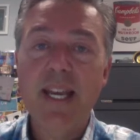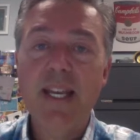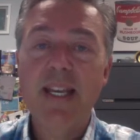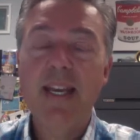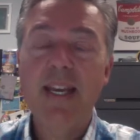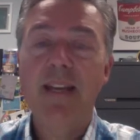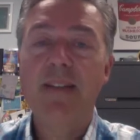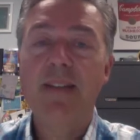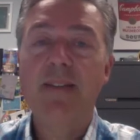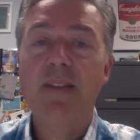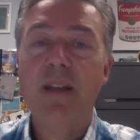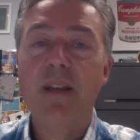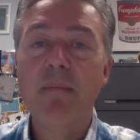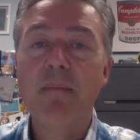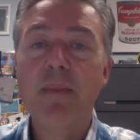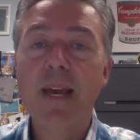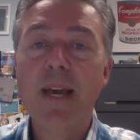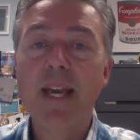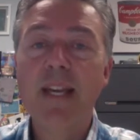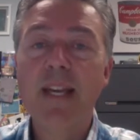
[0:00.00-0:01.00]
has a
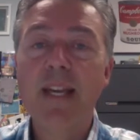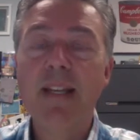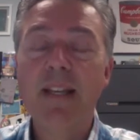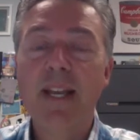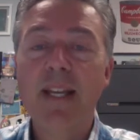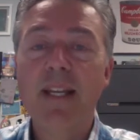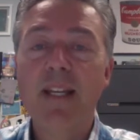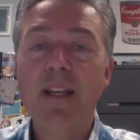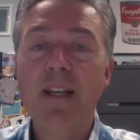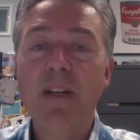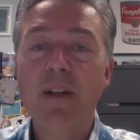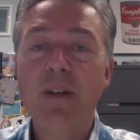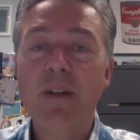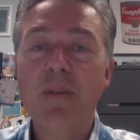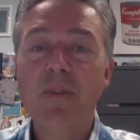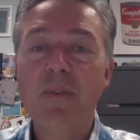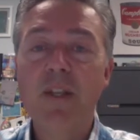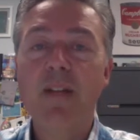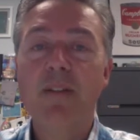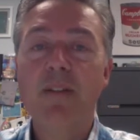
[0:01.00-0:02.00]
magnetic
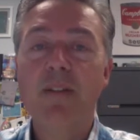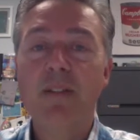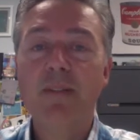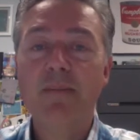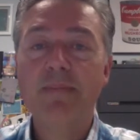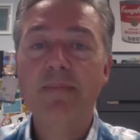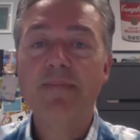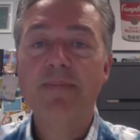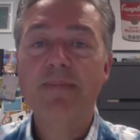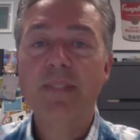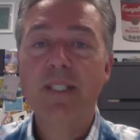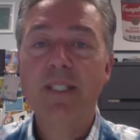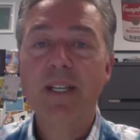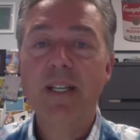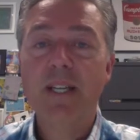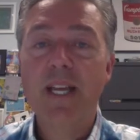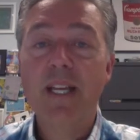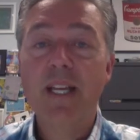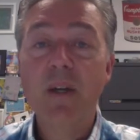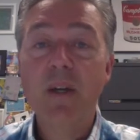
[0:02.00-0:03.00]
field
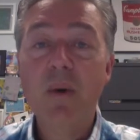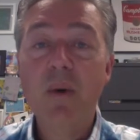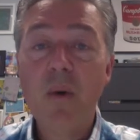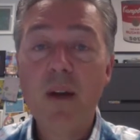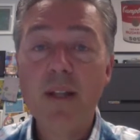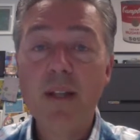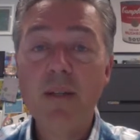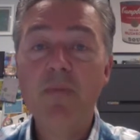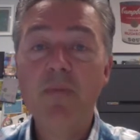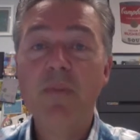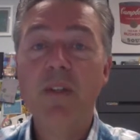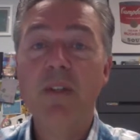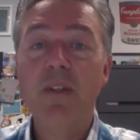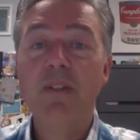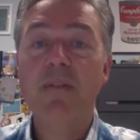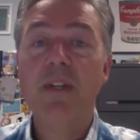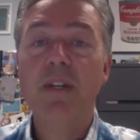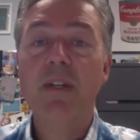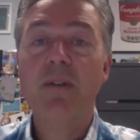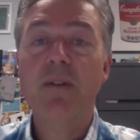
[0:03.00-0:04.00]
and a quantum field
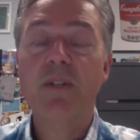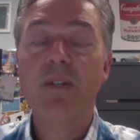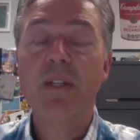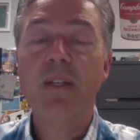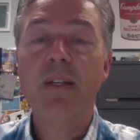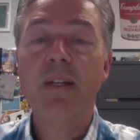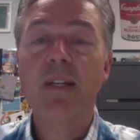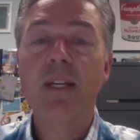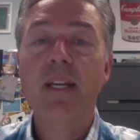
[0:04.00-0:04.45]
of energy.